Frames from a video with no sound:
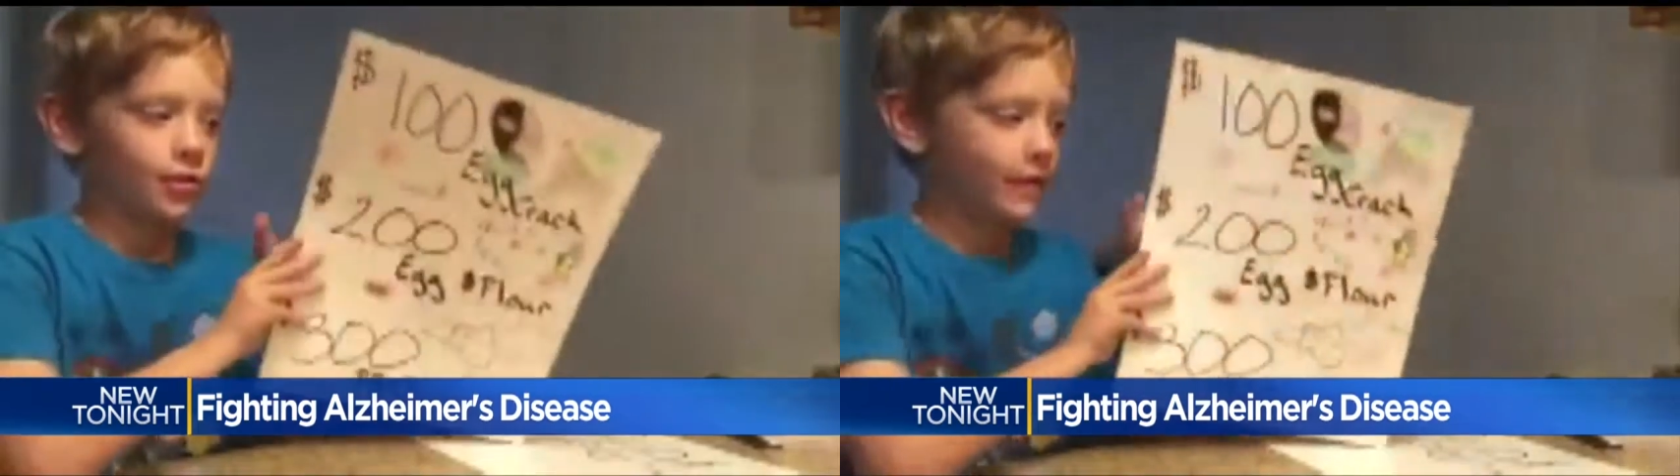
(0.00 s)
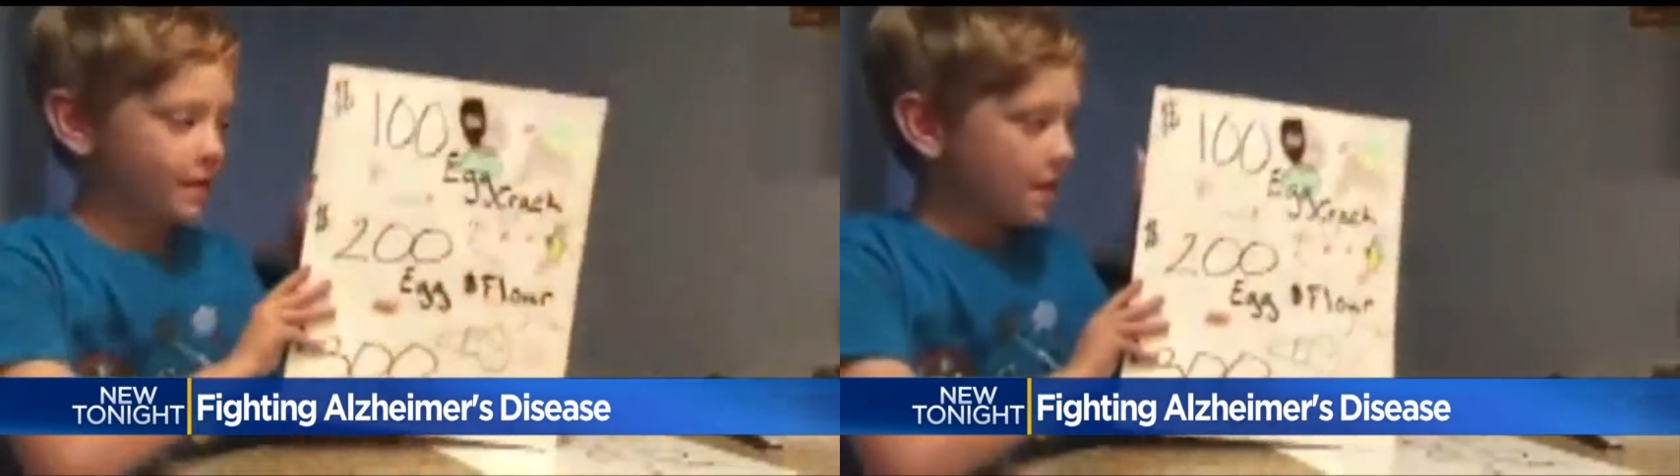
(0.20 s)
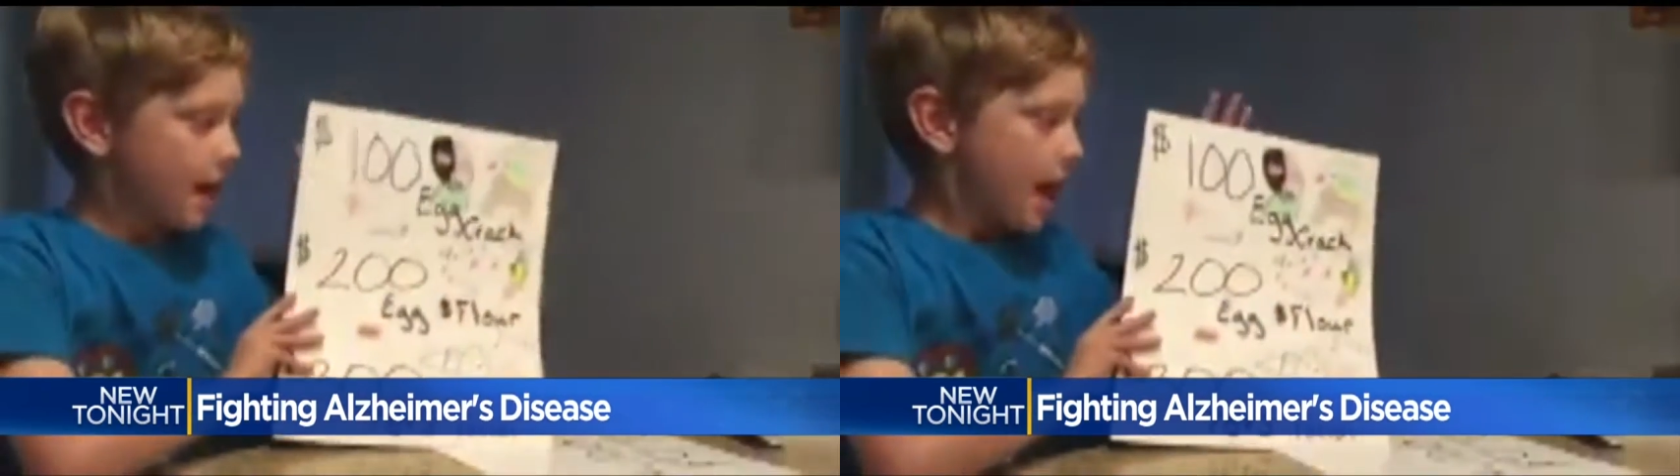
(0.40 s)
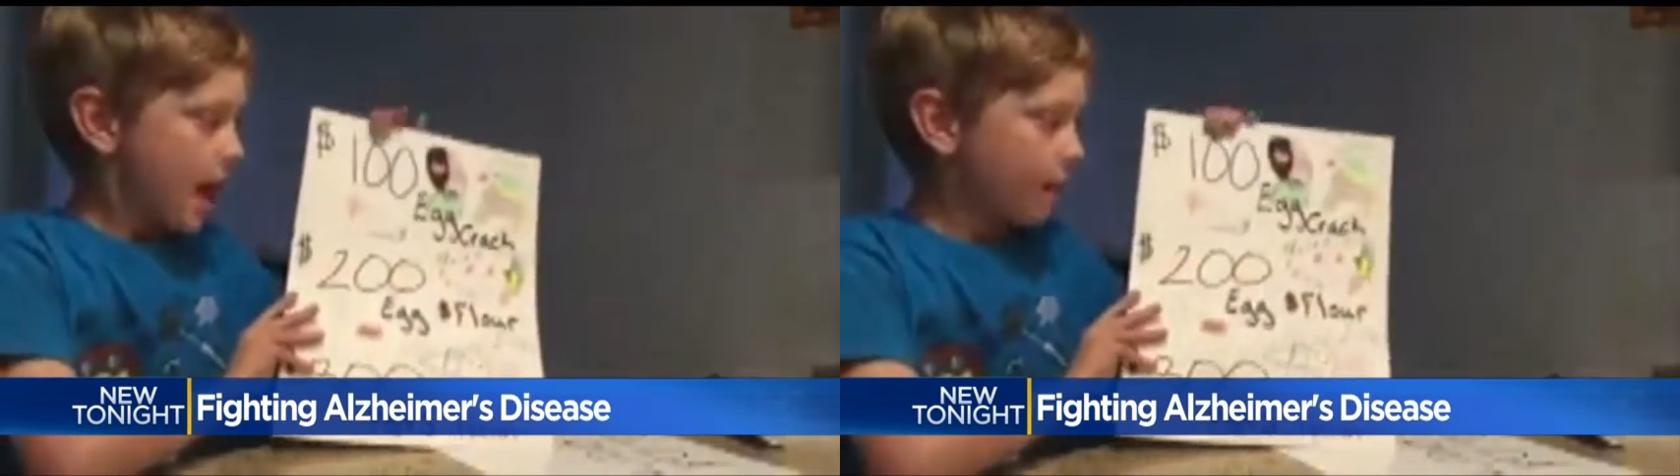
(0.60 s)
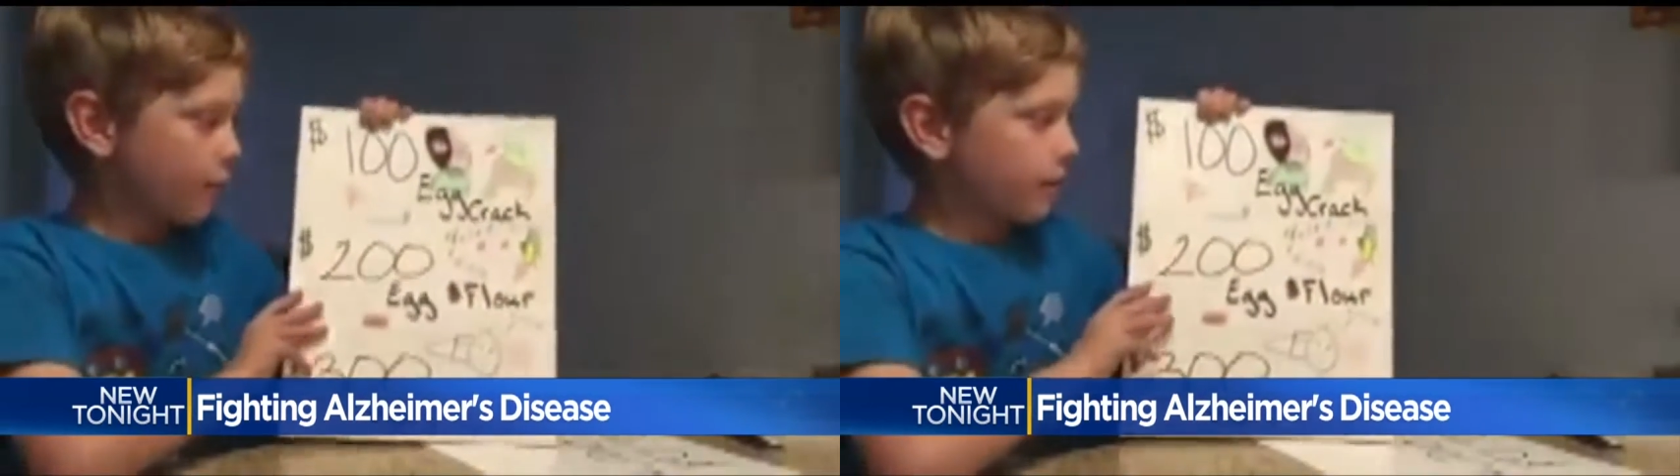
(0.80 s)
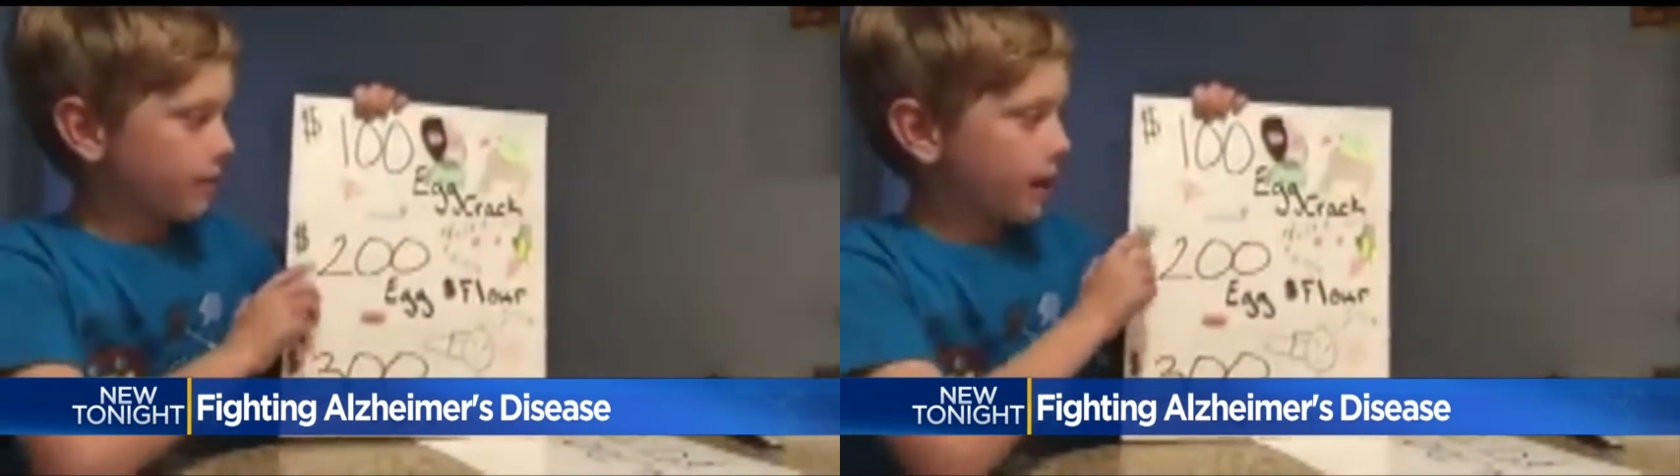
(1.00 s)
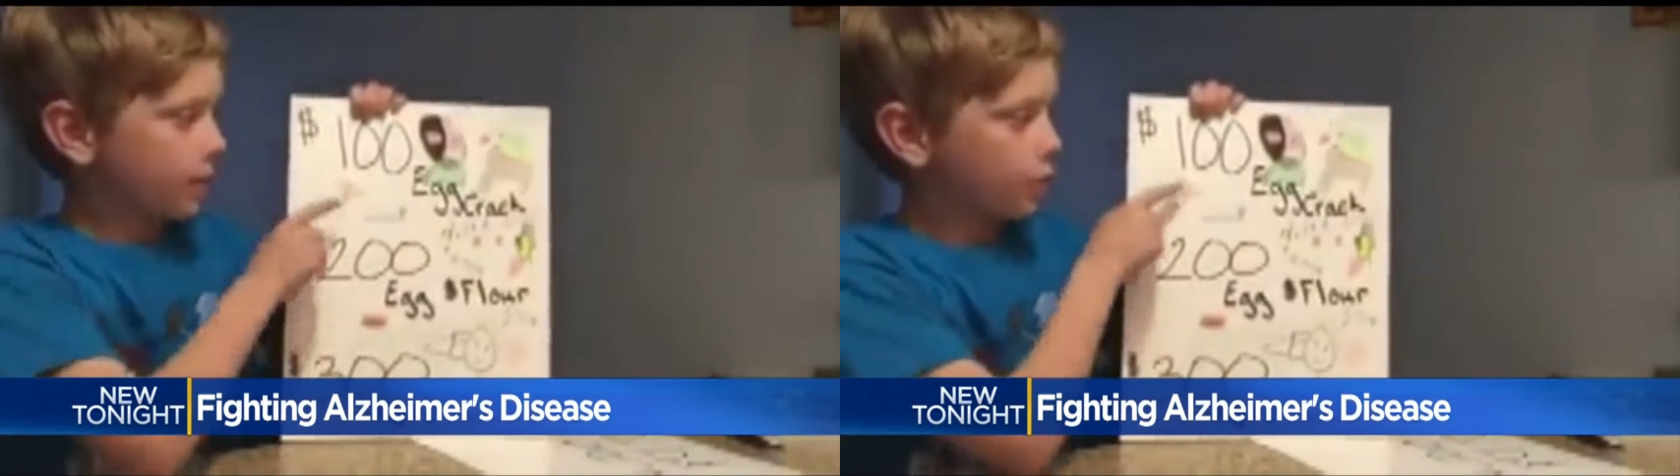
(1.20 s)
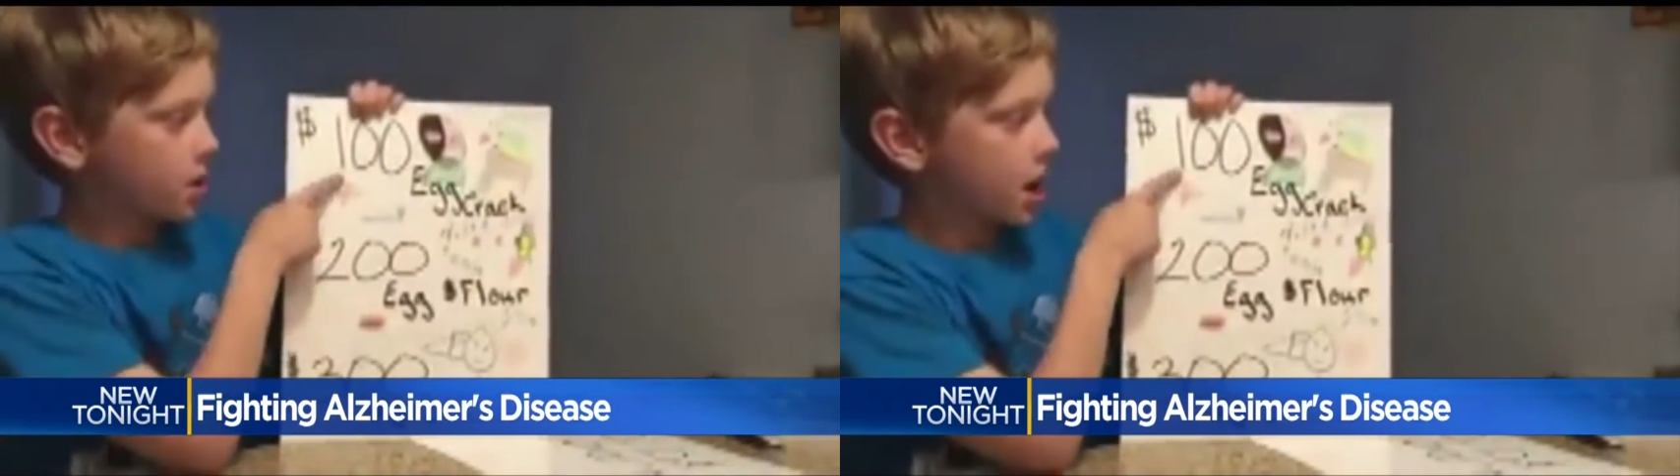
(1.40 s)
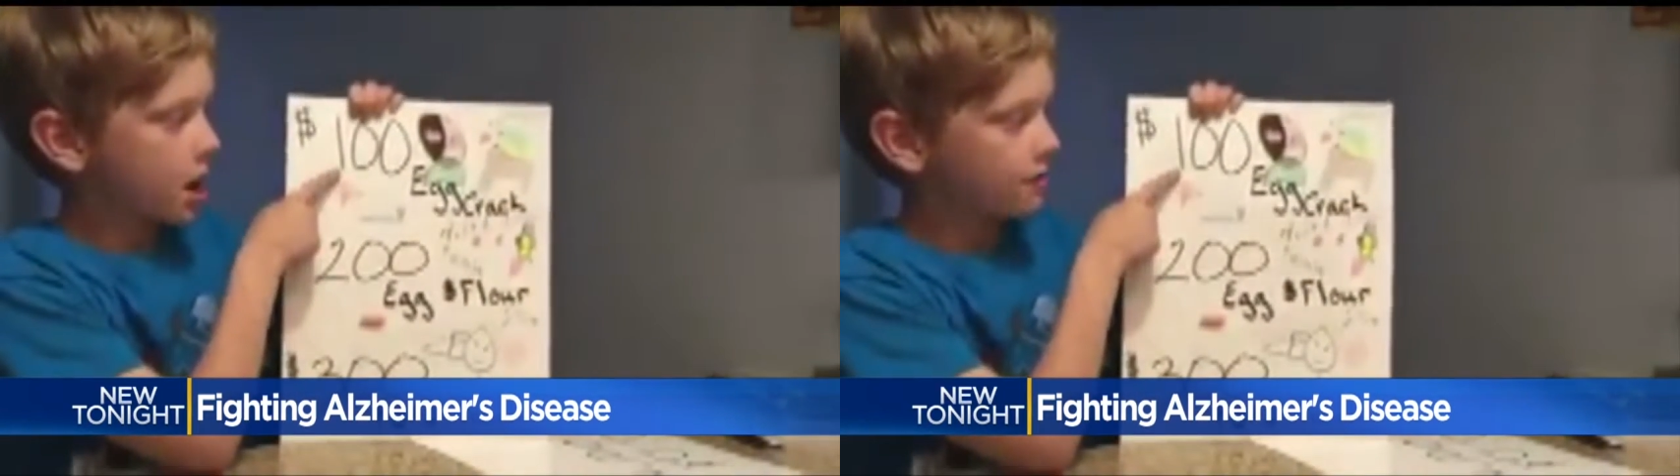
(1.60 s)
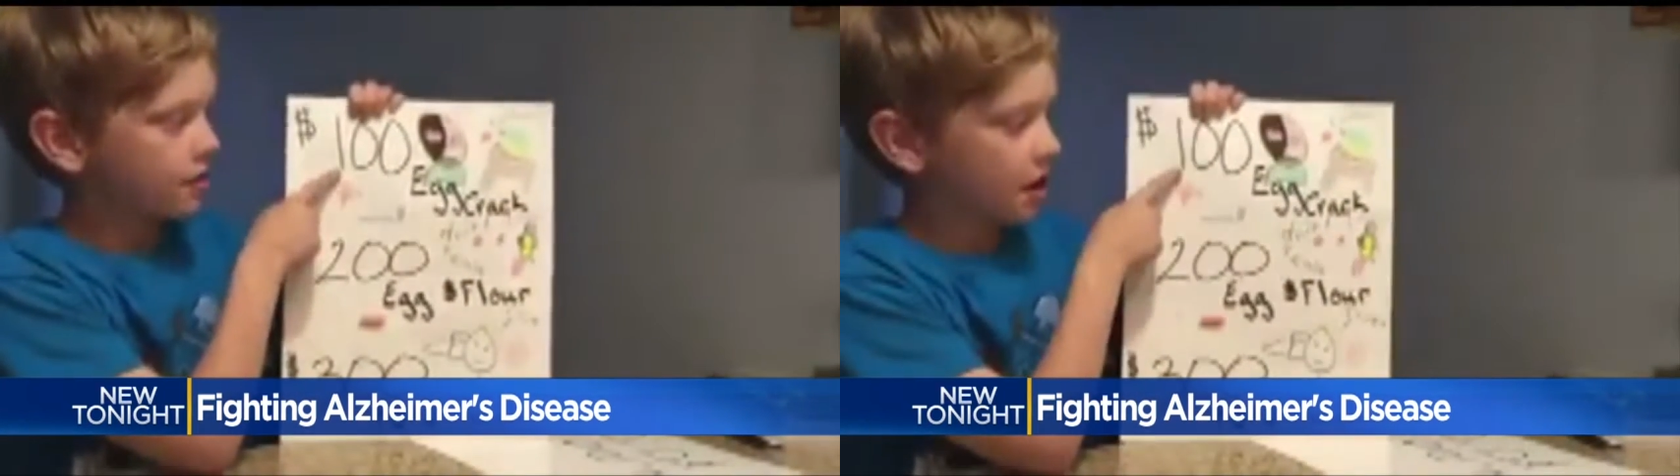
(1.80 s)
Facebook. If we raise
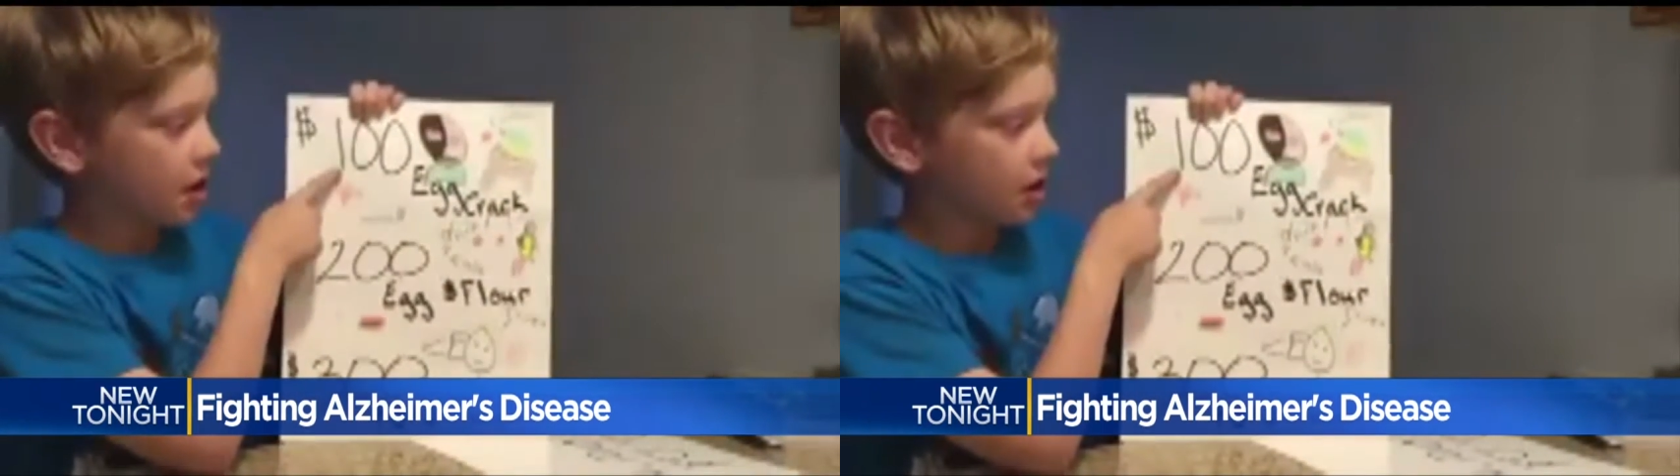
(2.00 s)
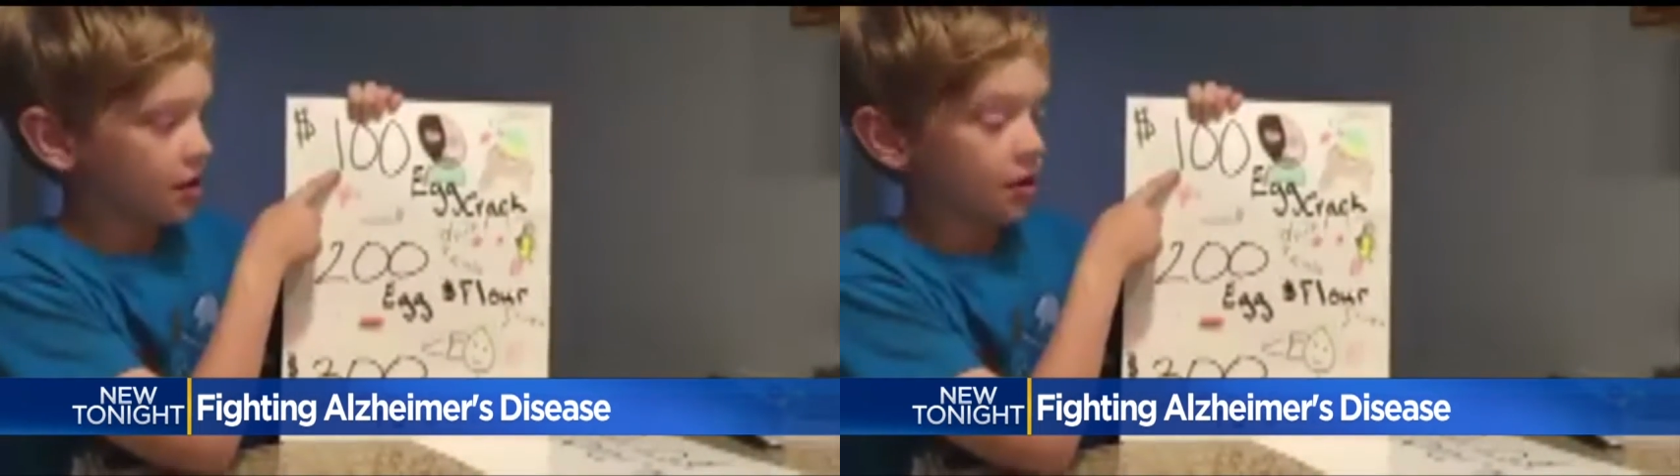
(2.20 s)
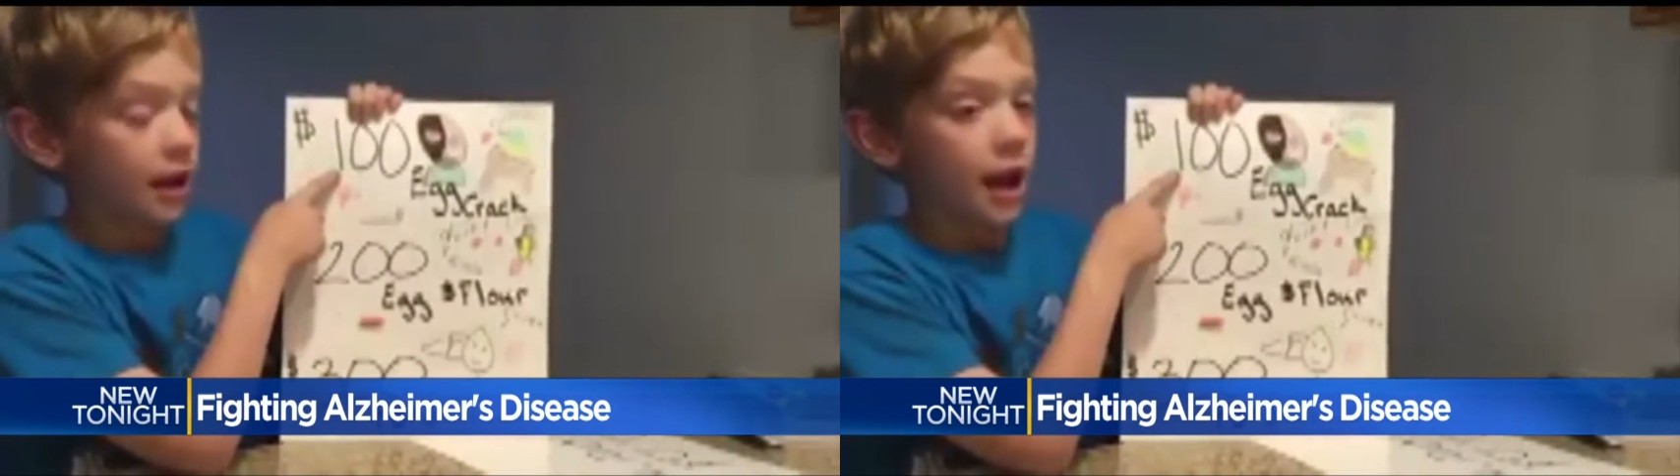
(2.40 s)
$100,